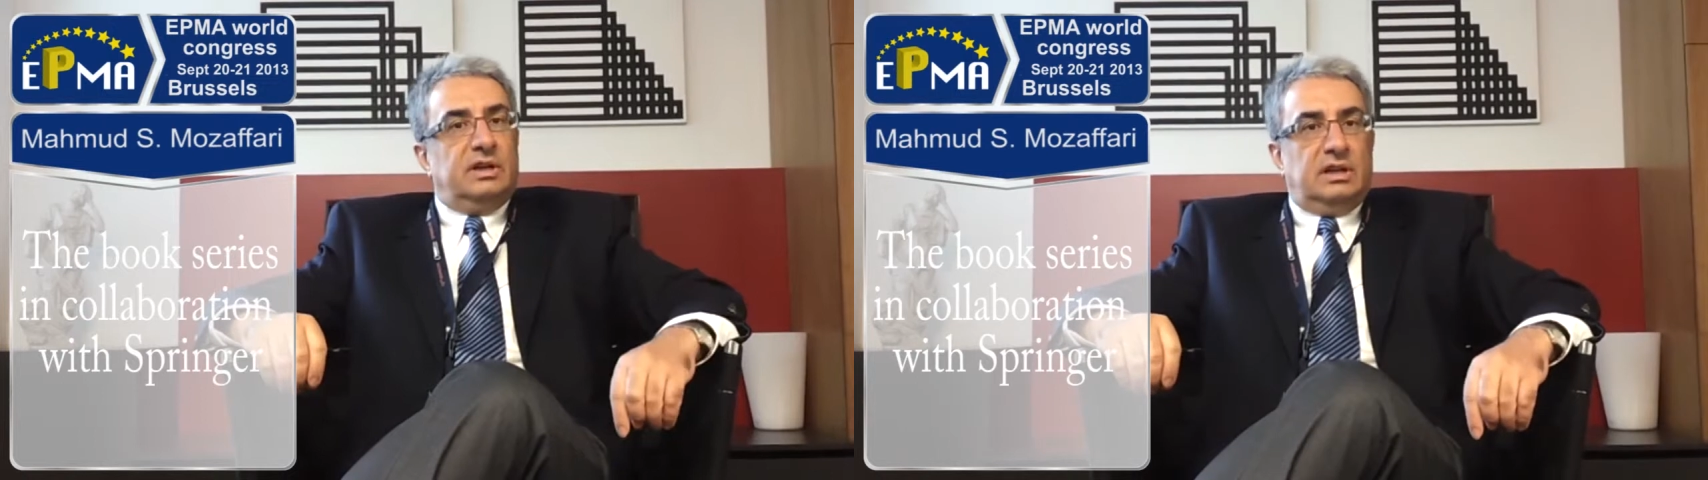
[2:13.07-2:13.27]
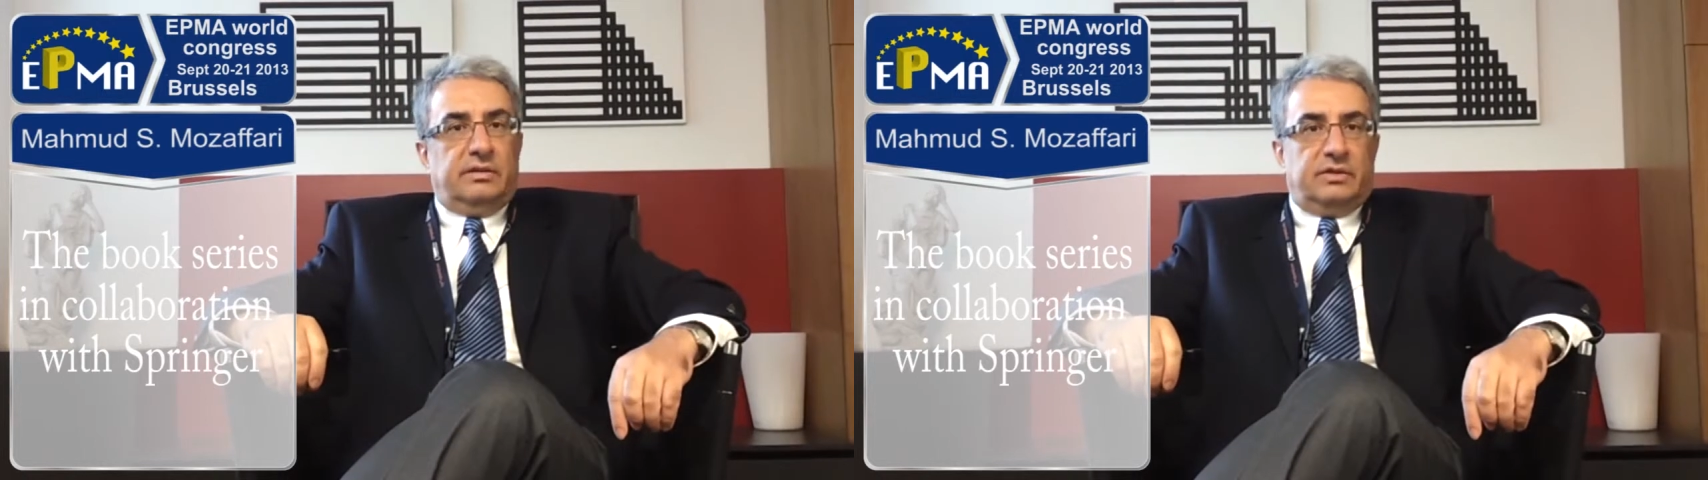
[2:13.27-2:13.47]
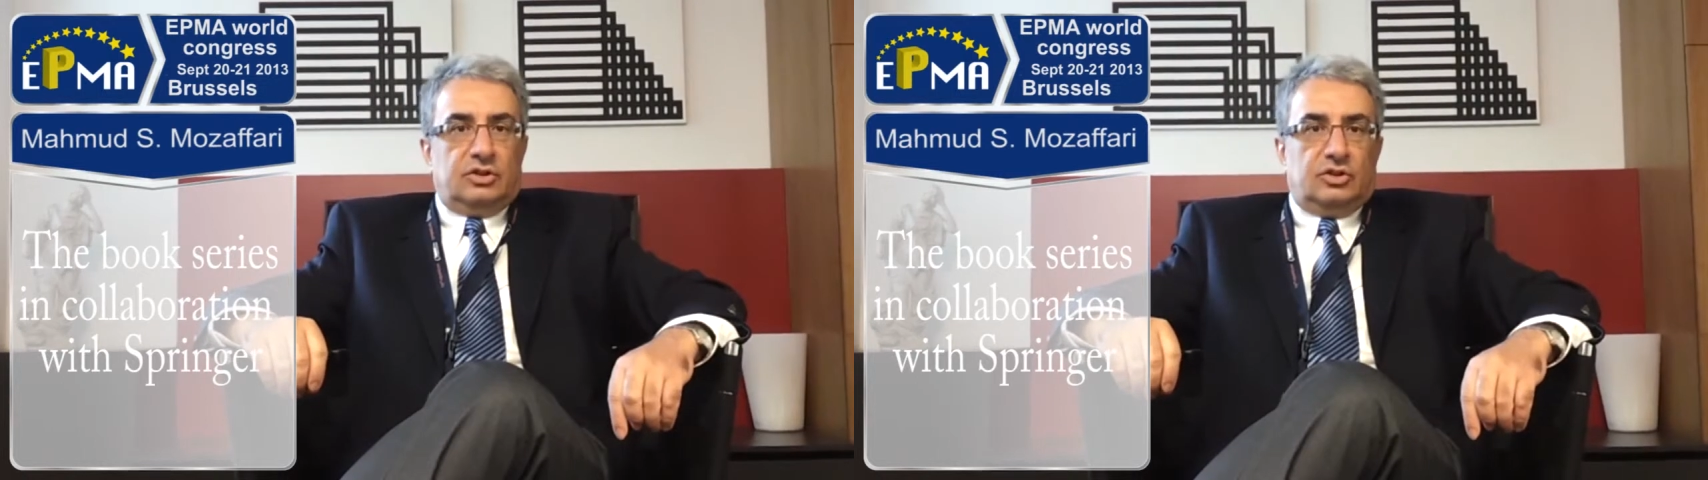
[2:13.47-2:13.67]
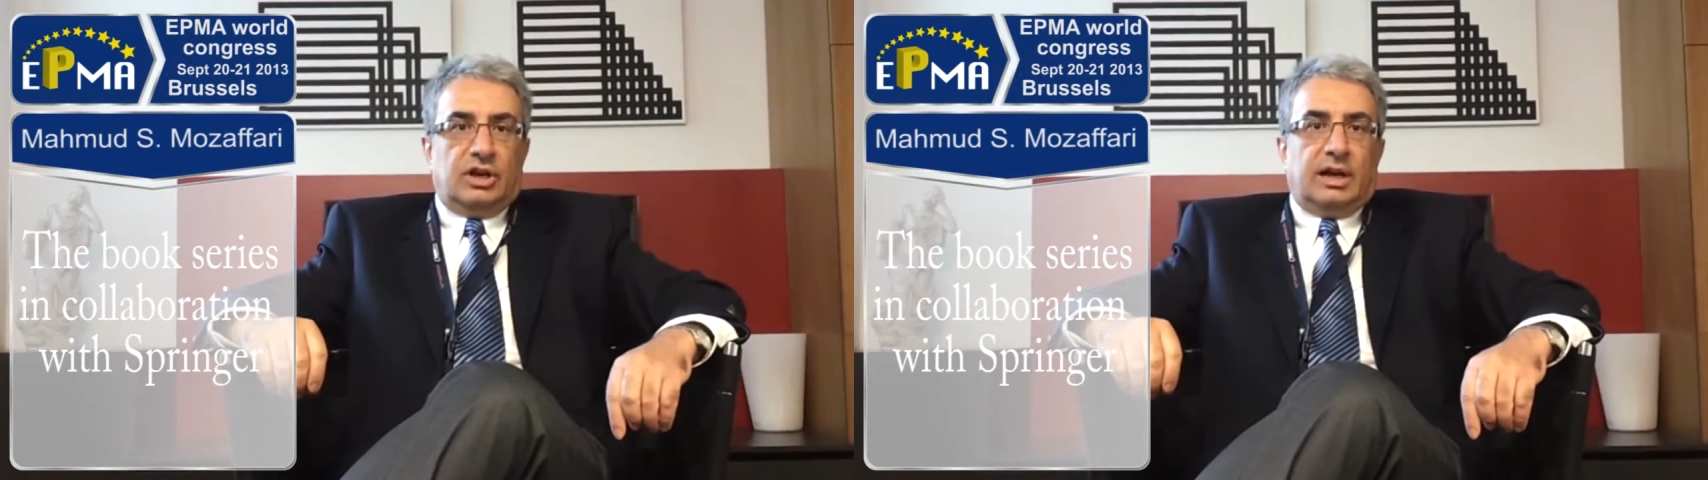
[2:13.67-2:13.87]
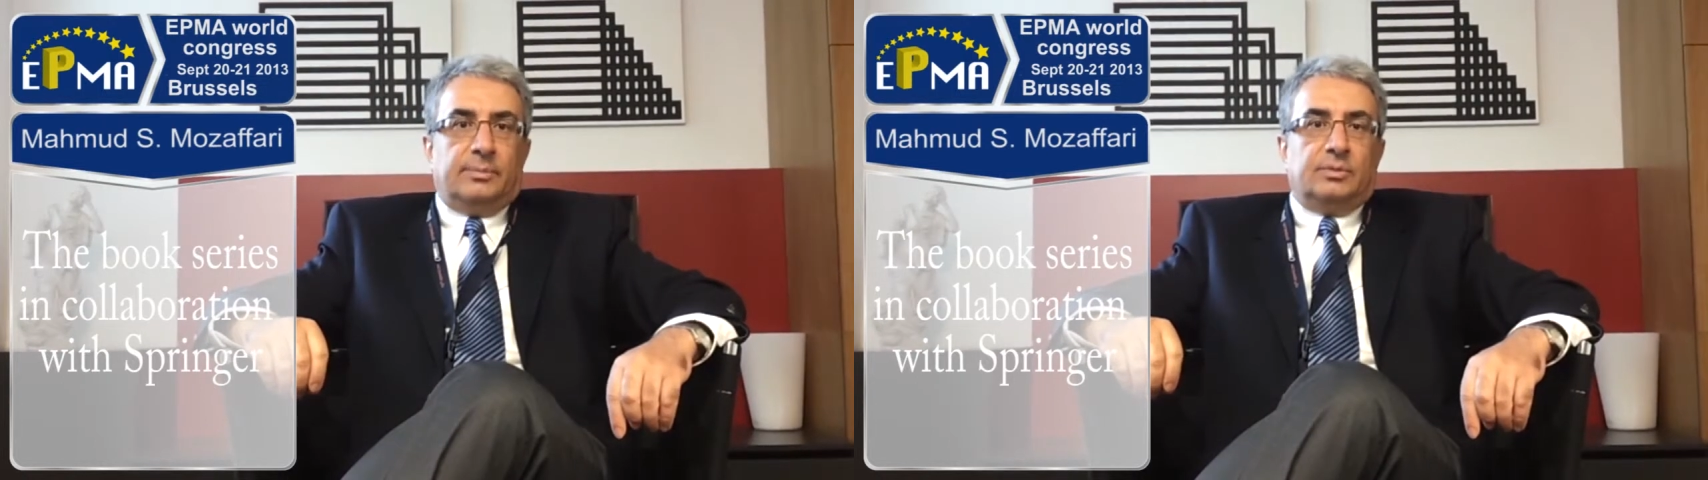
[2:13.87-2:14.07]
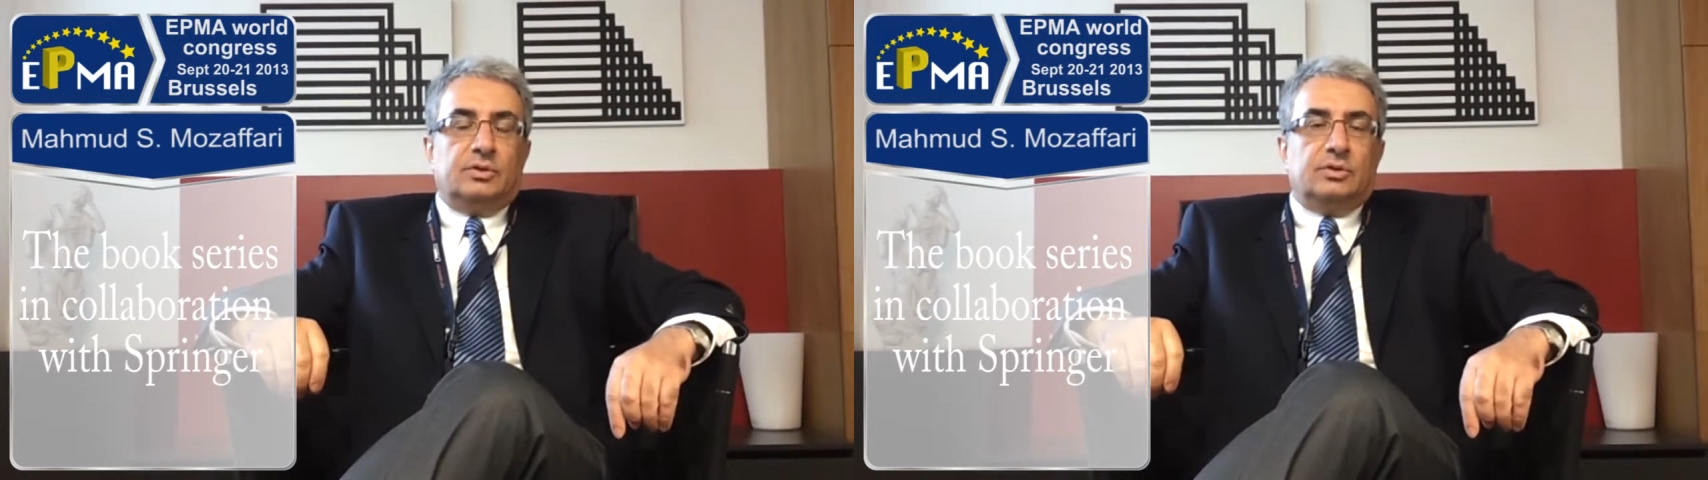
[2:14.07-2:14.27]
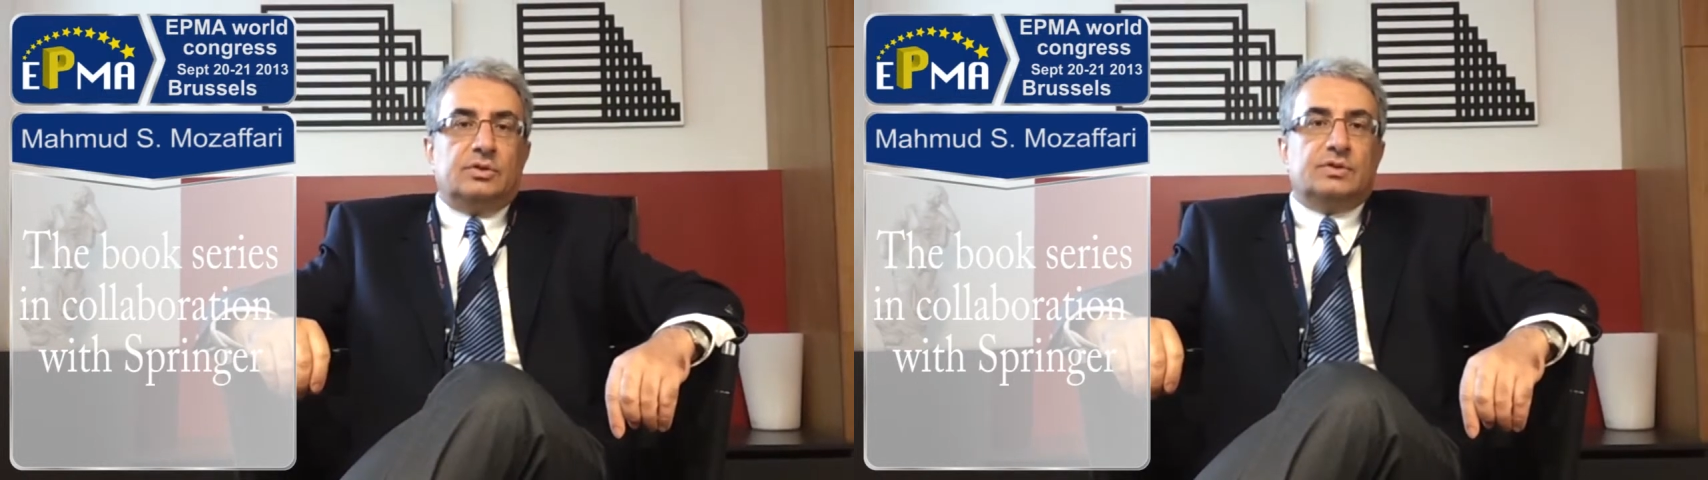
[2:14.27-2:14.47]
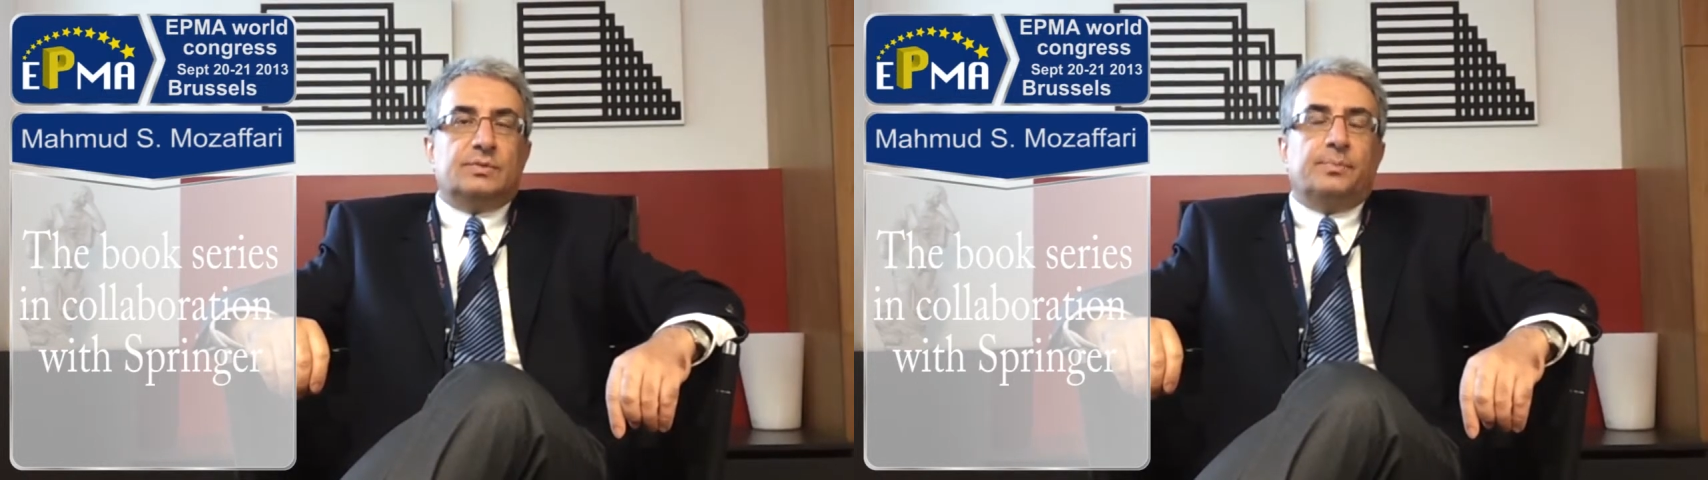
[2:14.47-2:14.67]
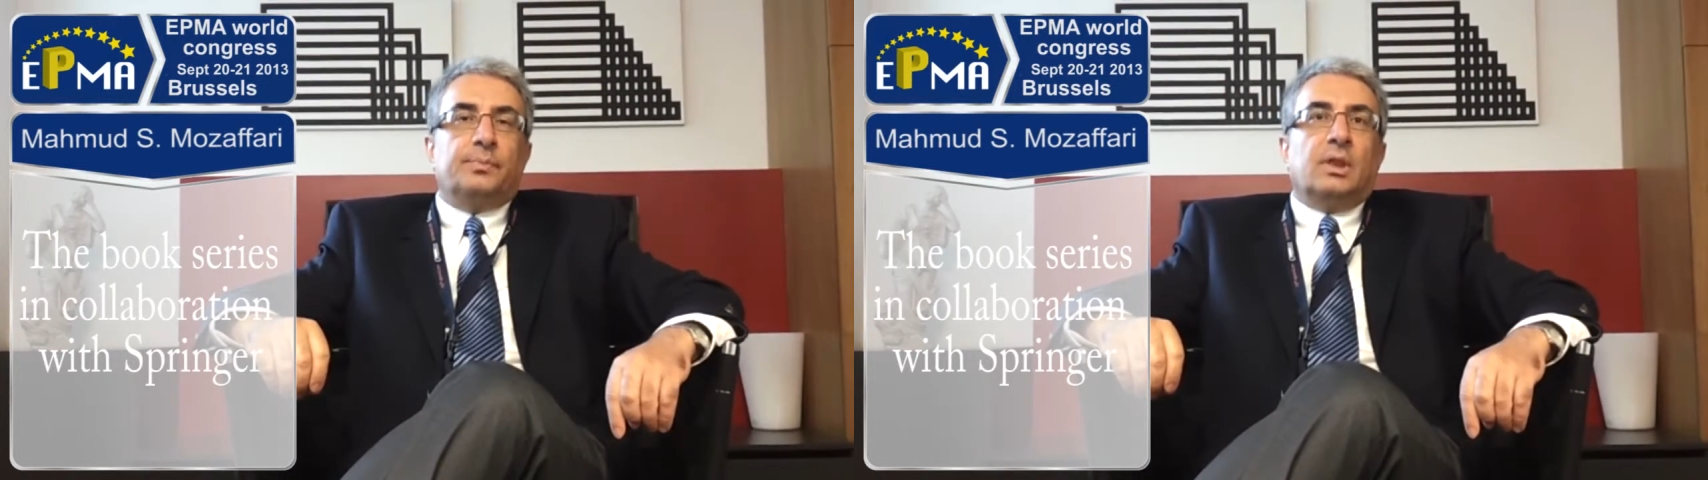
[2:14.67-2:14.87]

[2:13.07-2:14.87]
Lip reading: 11 chapters